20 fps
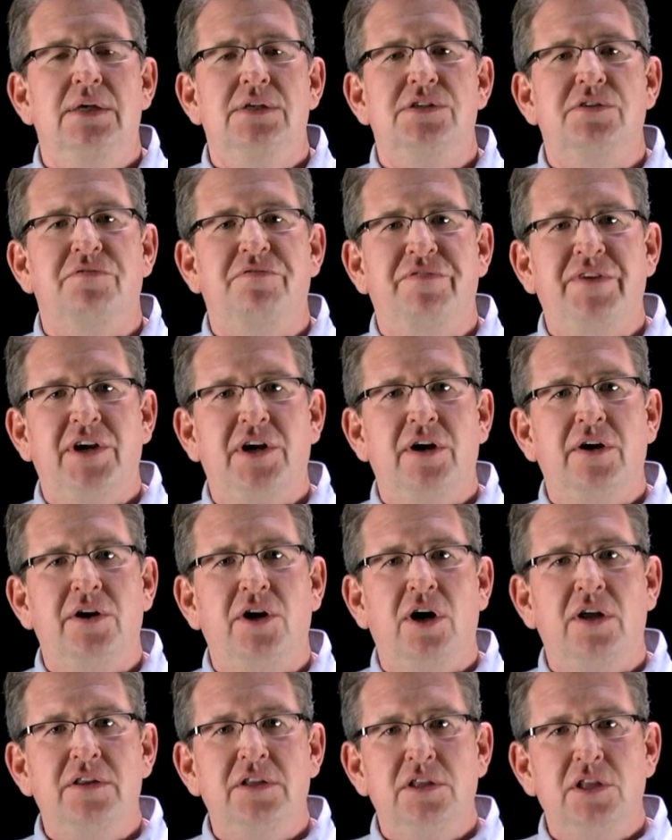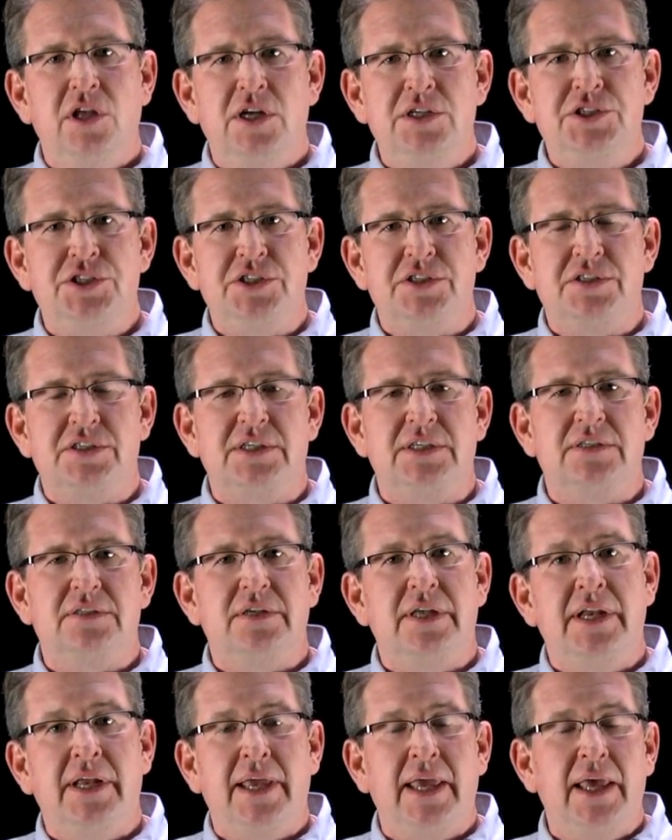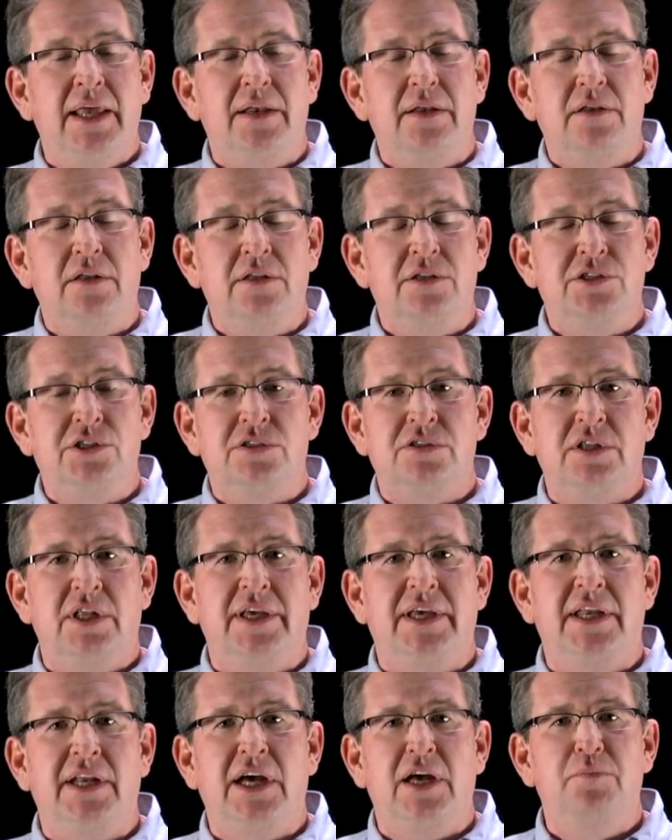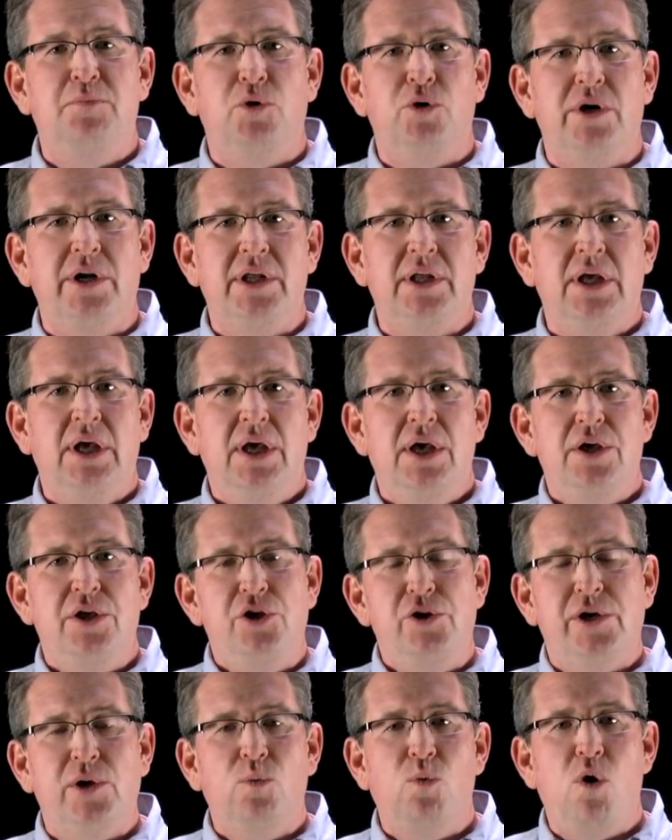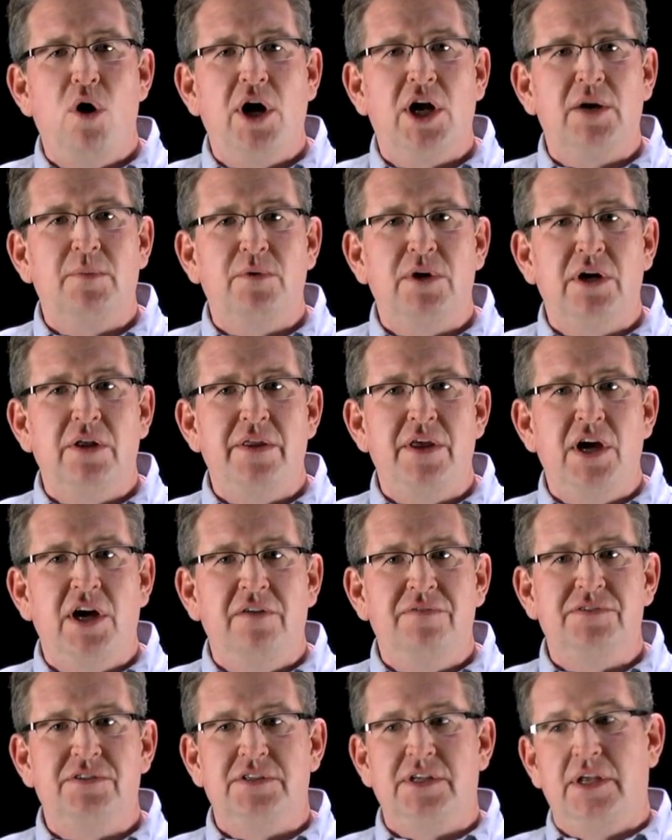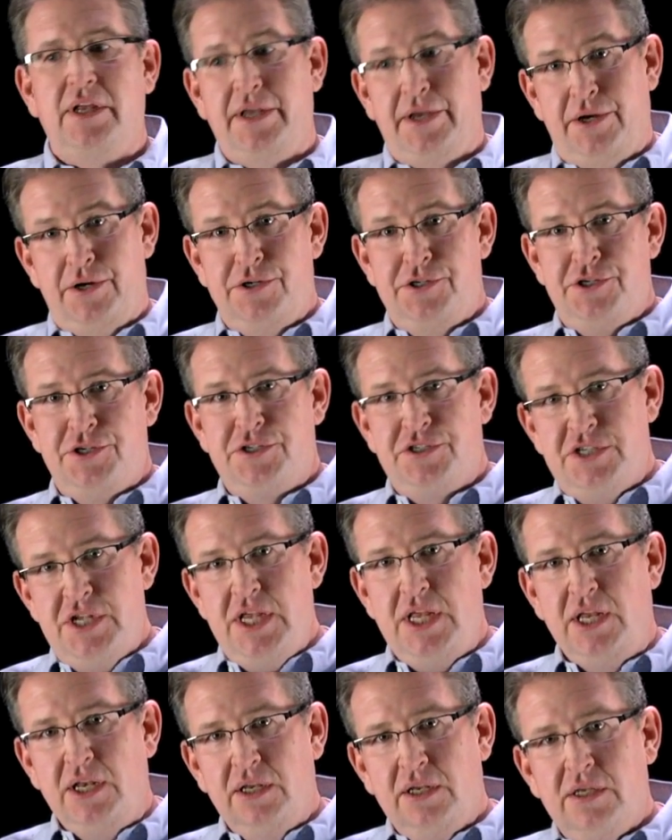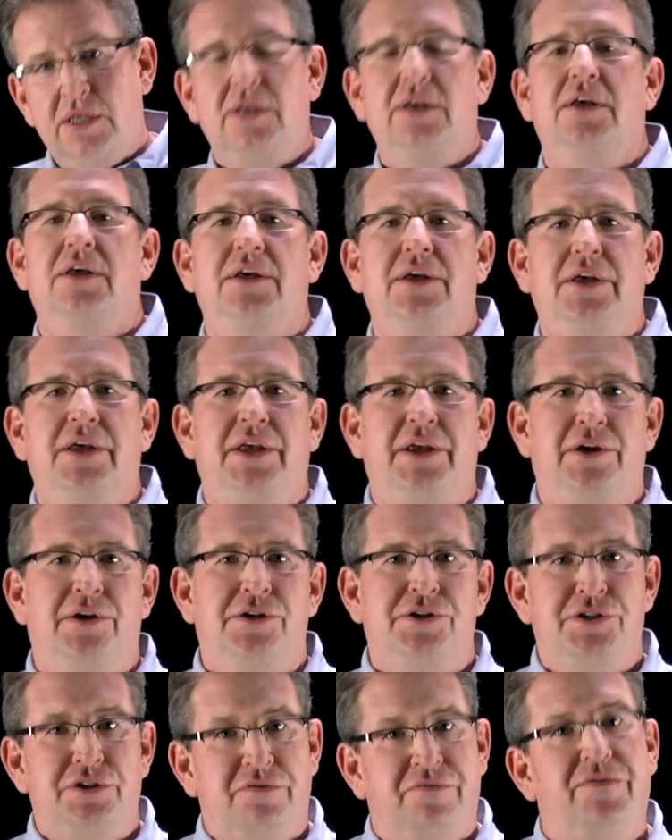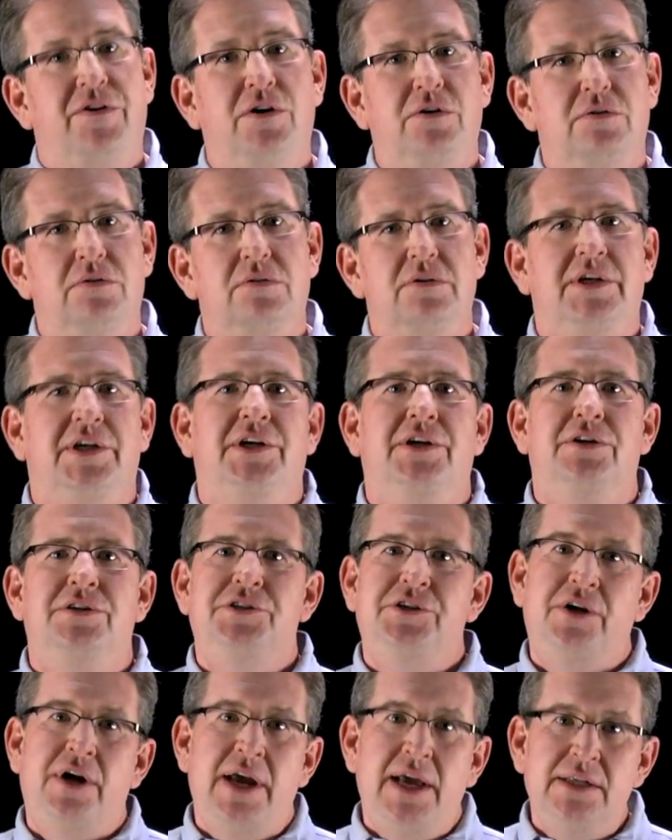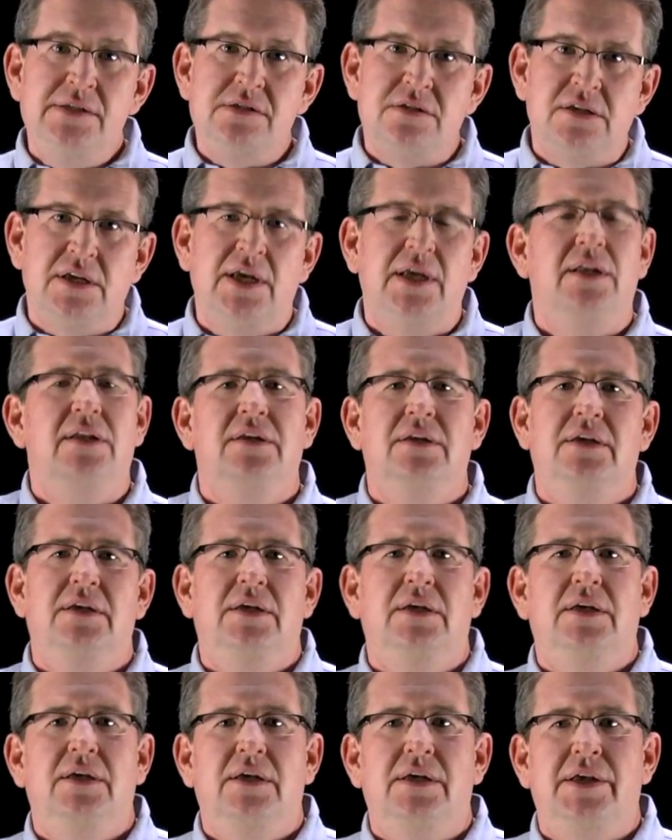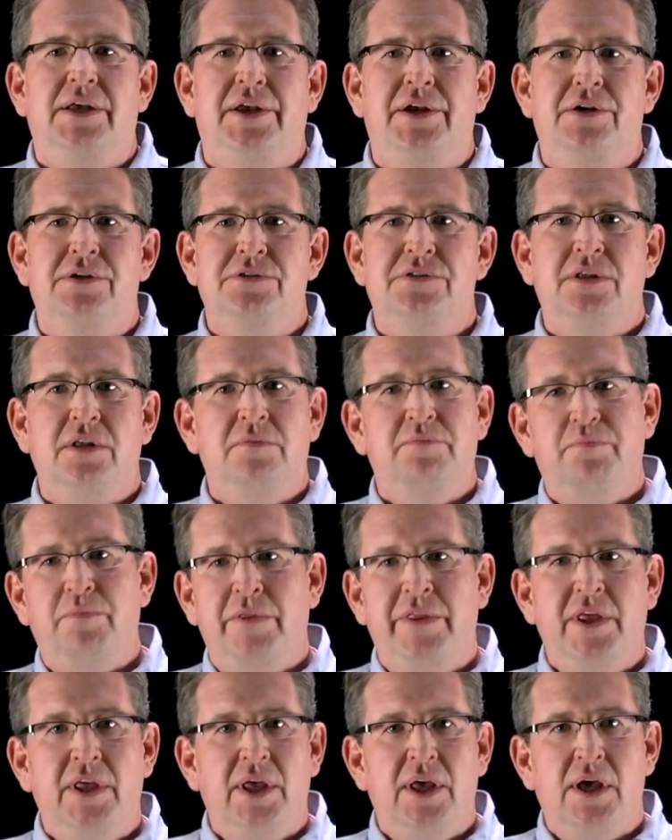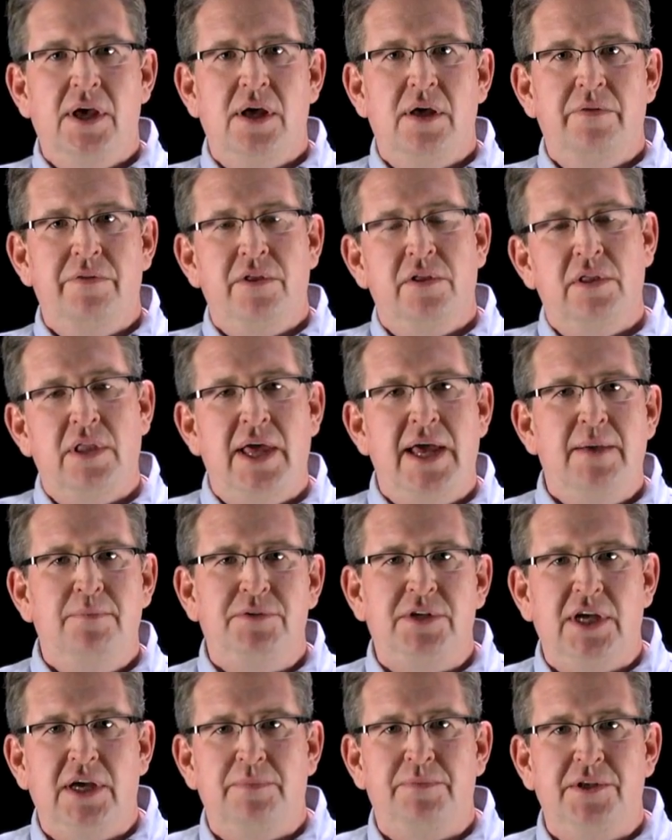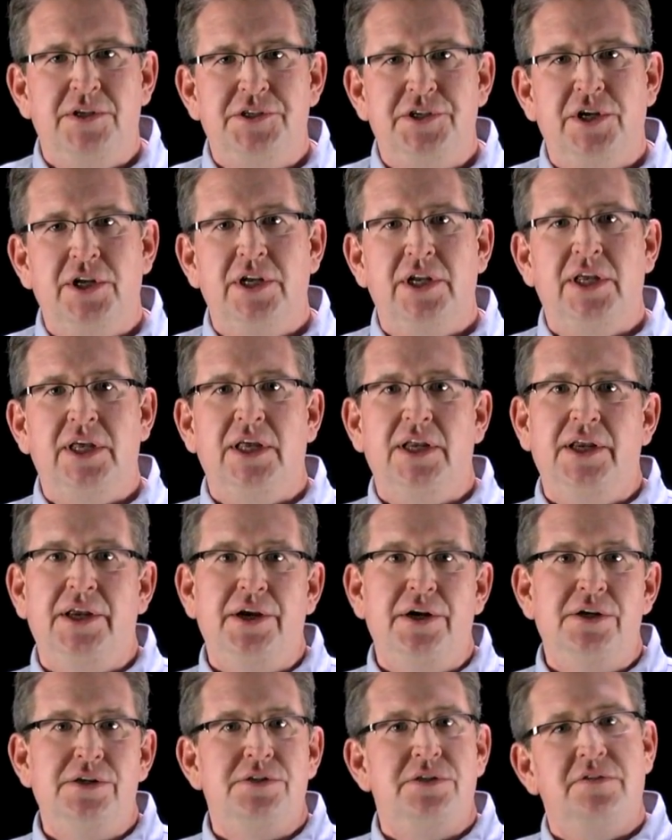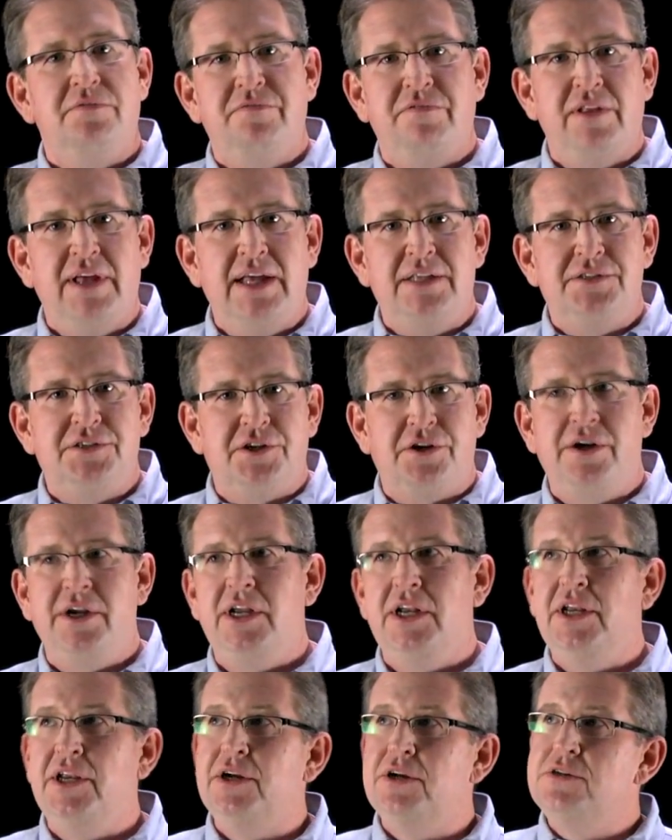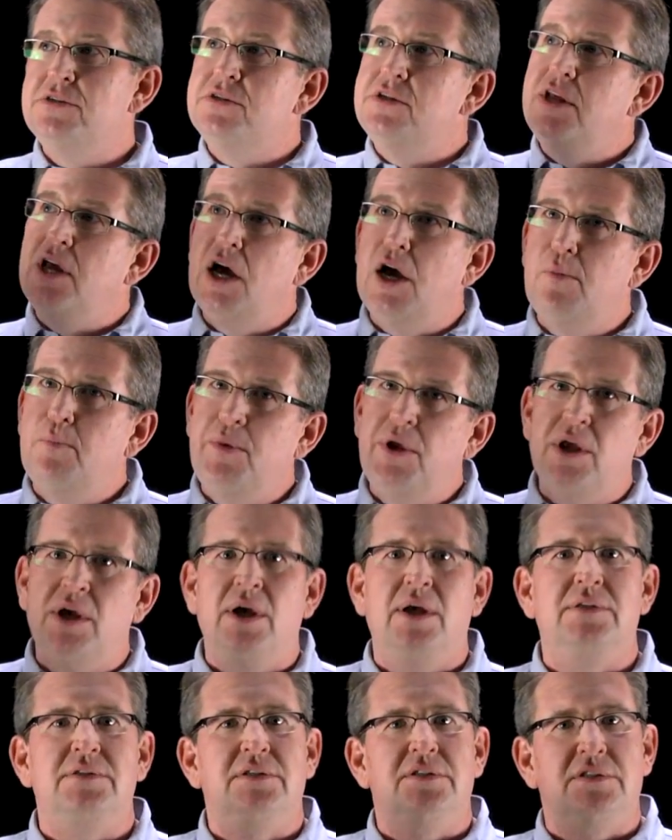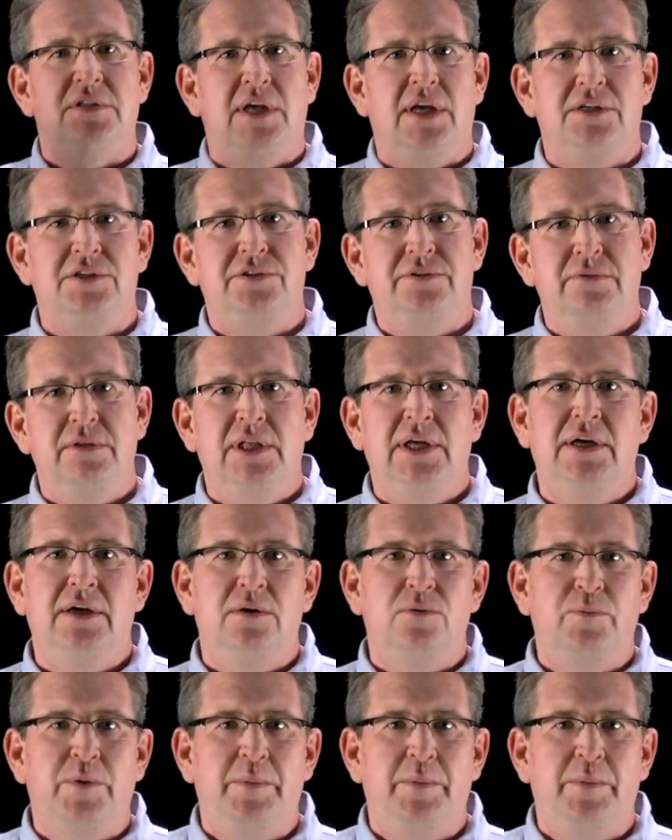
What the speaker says: So figure out all the logistics, and again, just like in onboarding, you can walk them around the office and say, here's your seat, here's your phone, here's your headset, here's the laptop that you're going to get, here's the flat screen, here's the ambiance, it's not too loud.